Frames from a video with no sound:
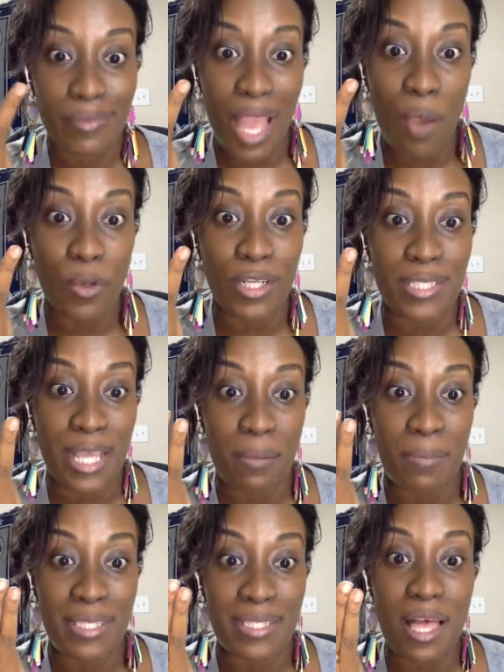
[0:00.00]
I want to set
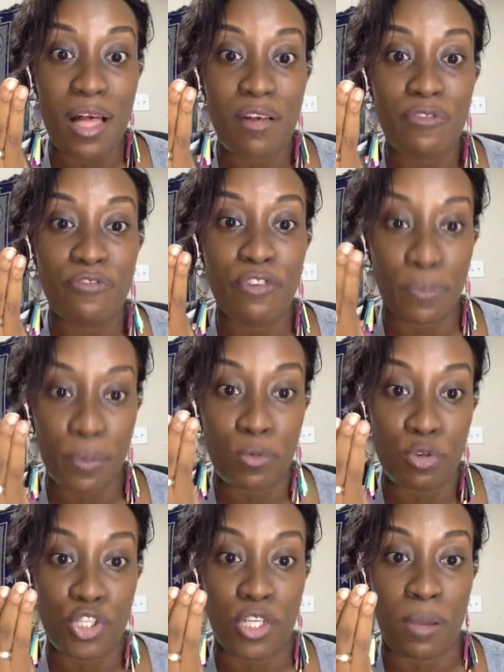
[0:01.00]
up myself for
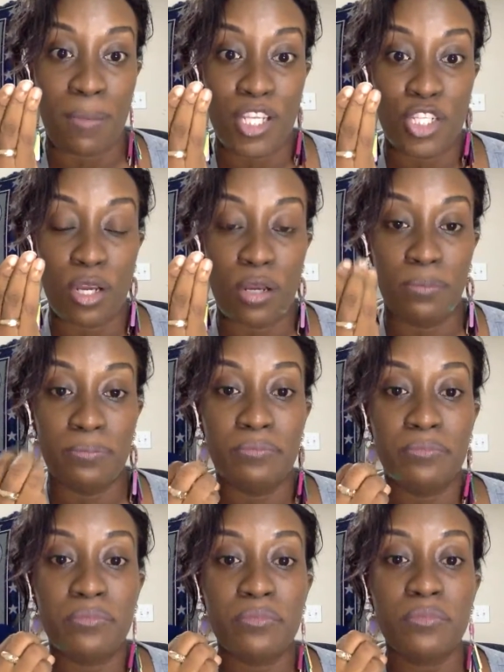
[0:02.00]
promotion on my job,
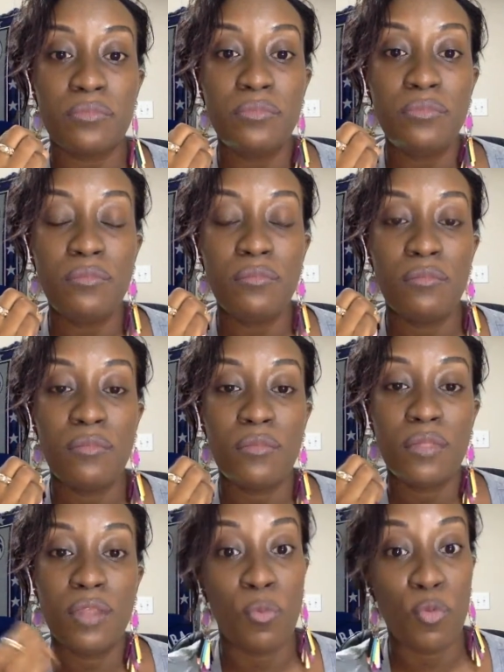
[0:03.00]

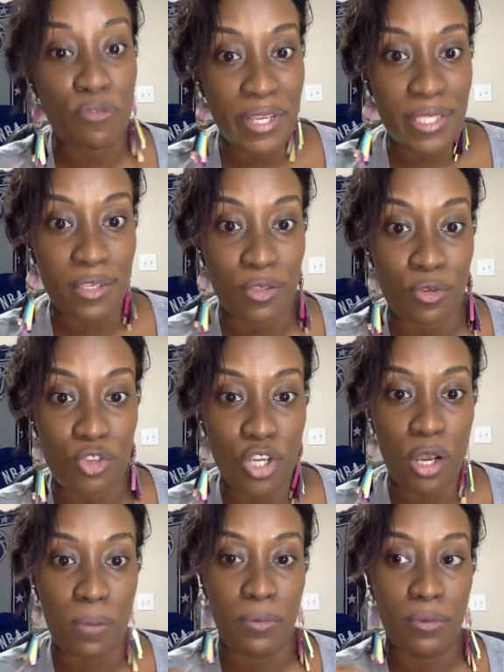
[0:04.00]
or moving to a new
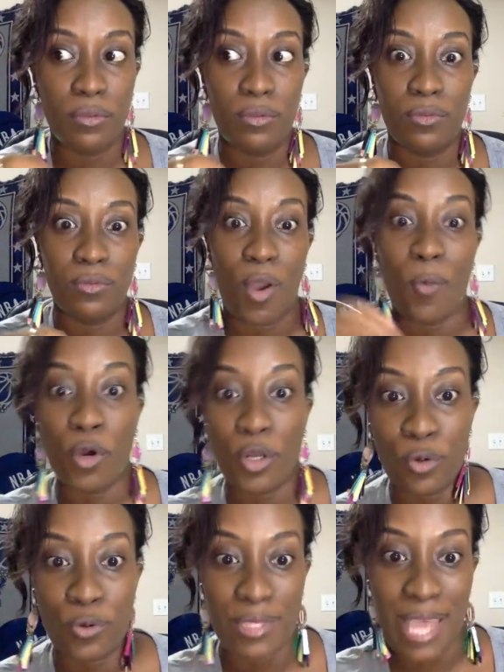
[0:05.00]
job, or I
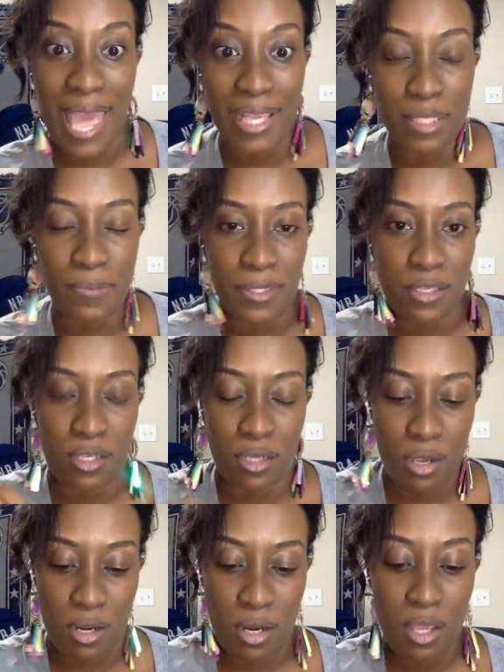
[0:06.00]
want to go to X
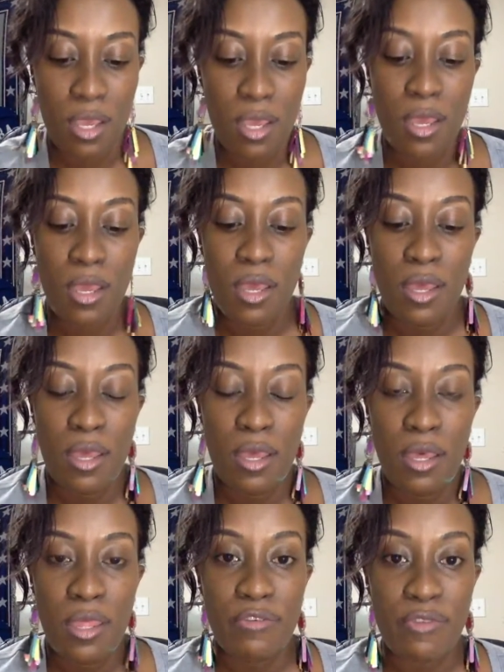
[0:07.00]
position.
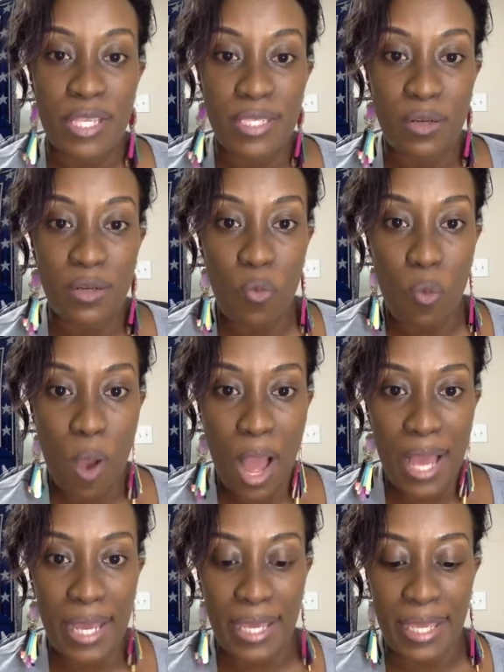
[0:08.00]
The reason
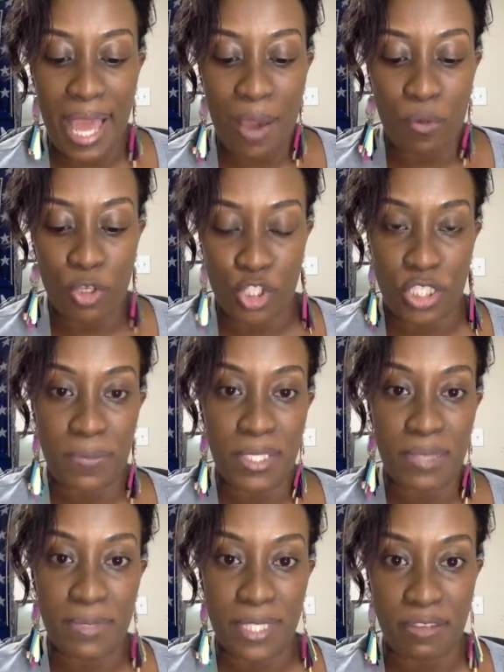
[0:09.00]
why I want you to be
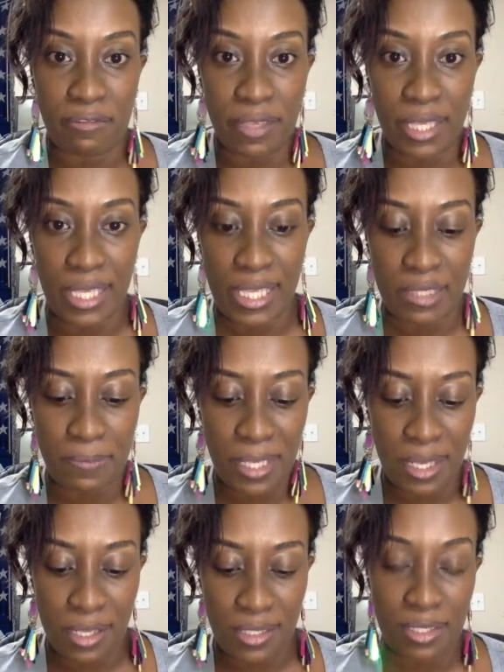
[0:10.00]
specific is
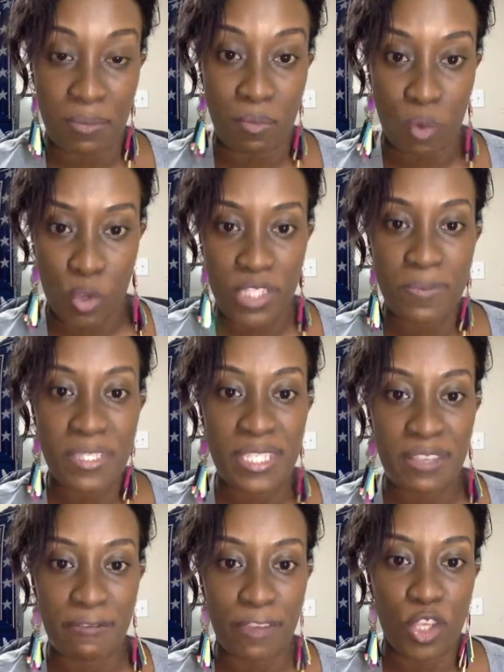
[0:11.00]
because the more
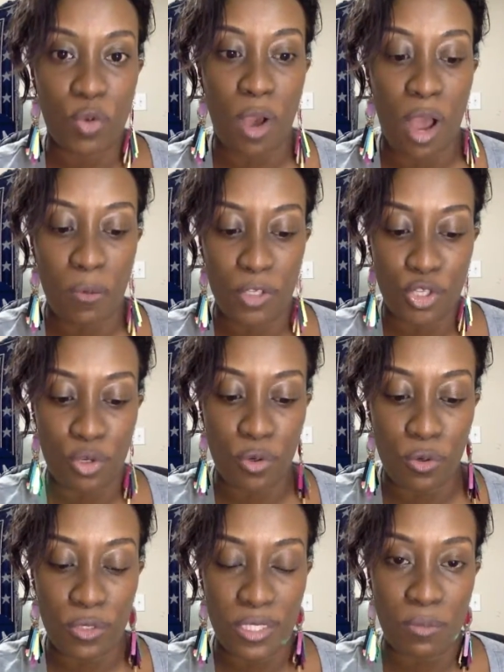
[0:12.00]
specific you are with your
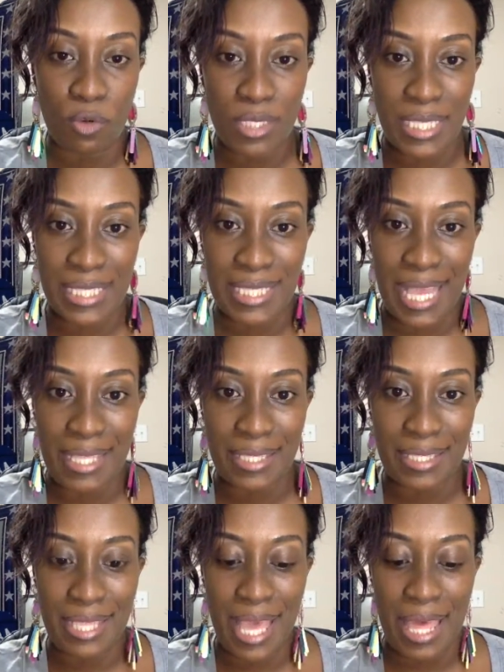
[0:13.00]
goals, the more
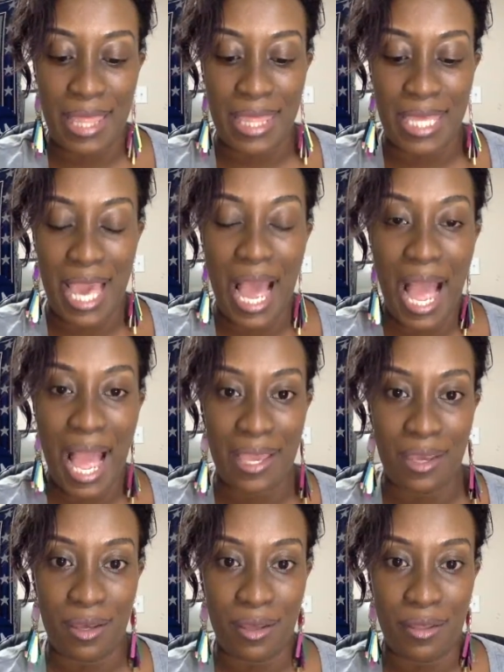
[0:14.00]
success and the
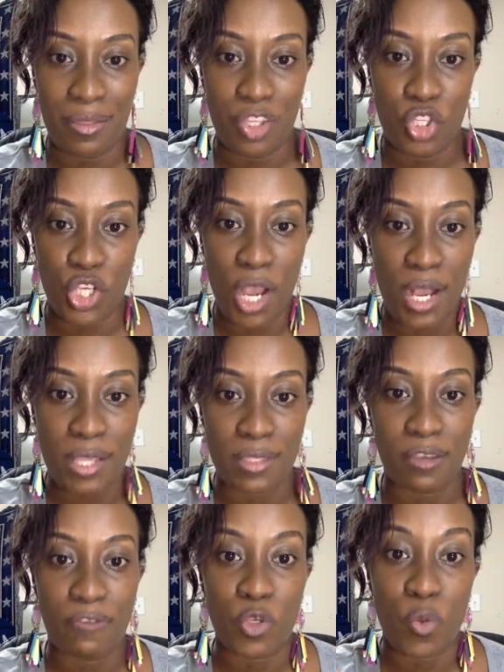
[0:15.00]
higher the
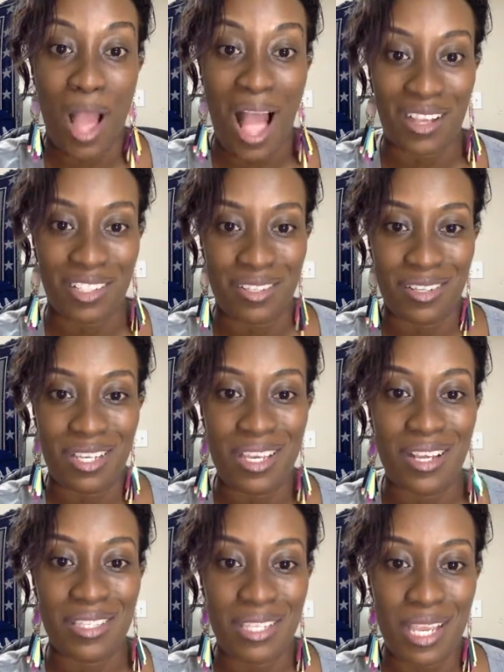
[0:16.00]
chance of you
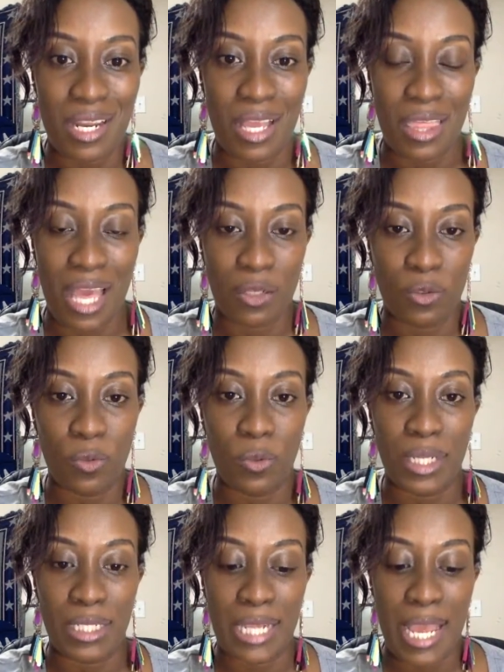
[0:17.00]
actually attaining that
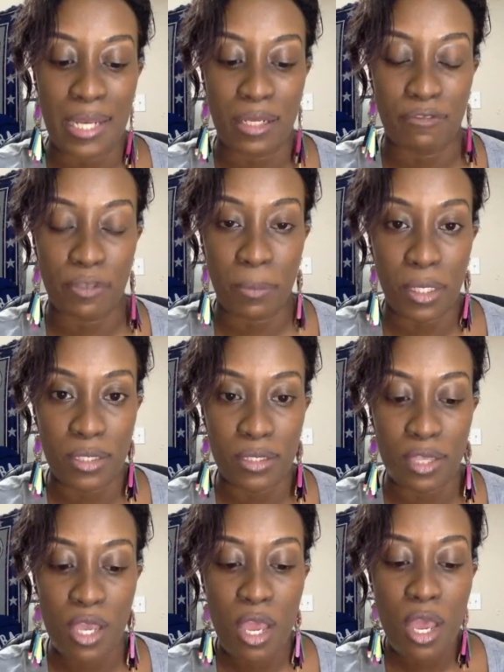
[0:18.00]
goal at the end of the
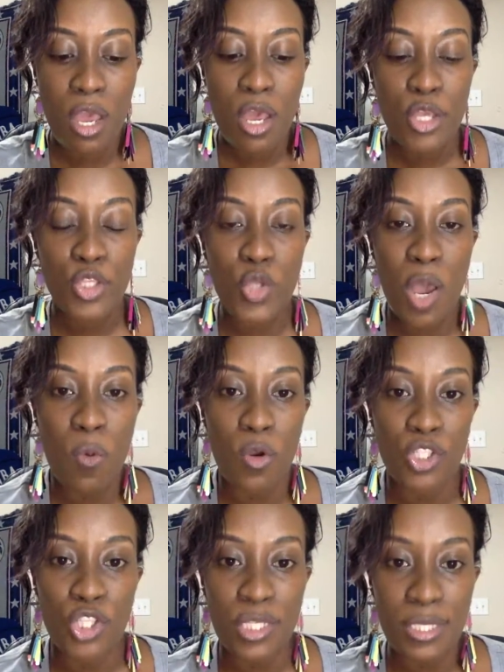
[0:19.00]
month. So I
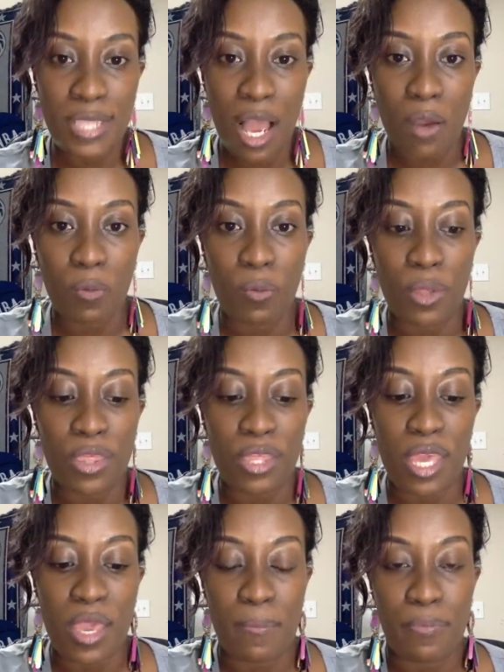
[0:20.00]
want you to start with
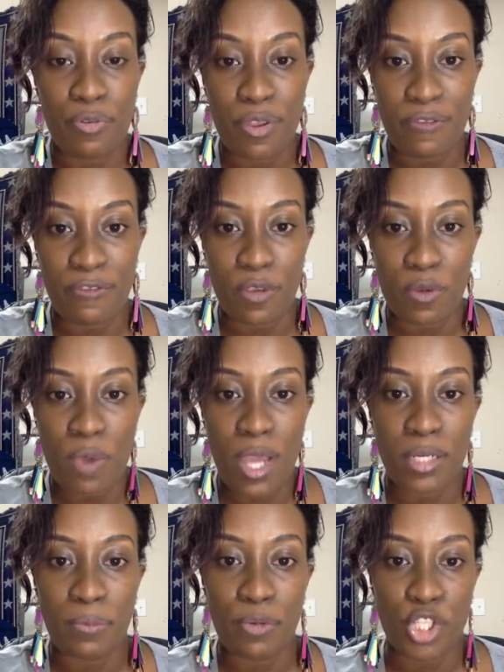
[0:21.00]
a preview
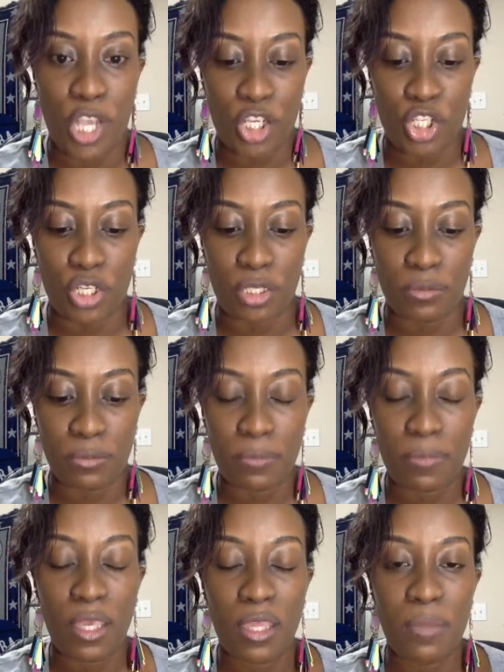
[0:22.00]
and a projection.
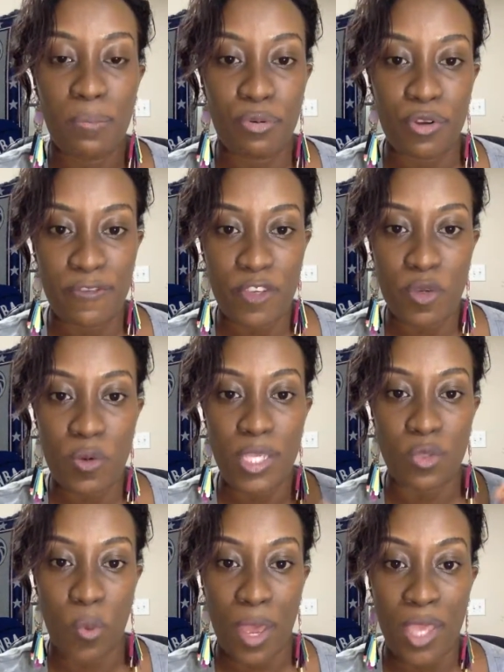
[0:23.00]
The preview
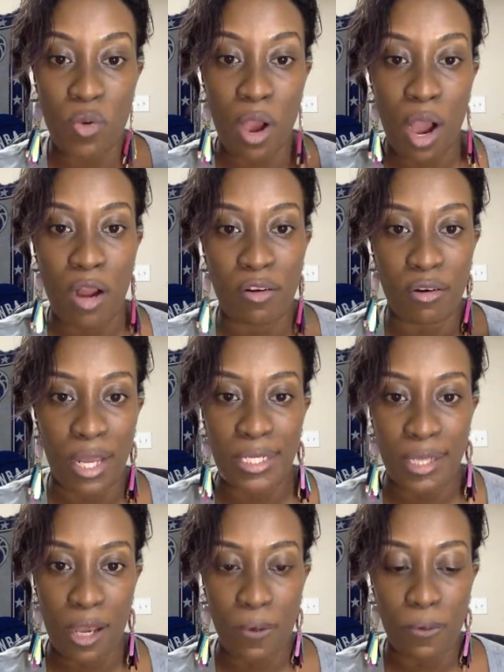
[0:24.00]
is where you are
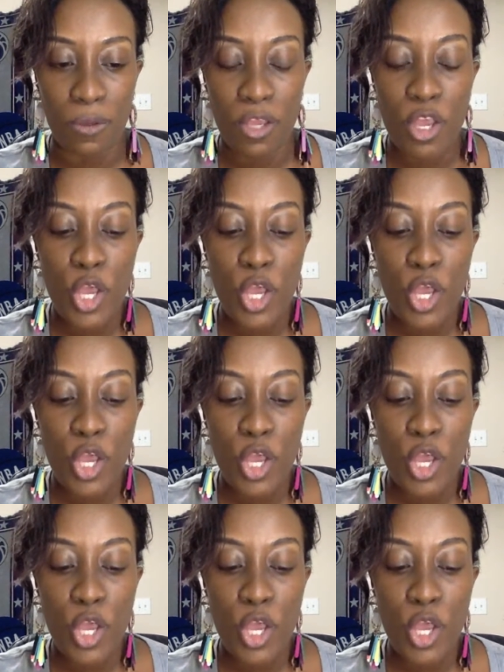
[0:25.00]
right now.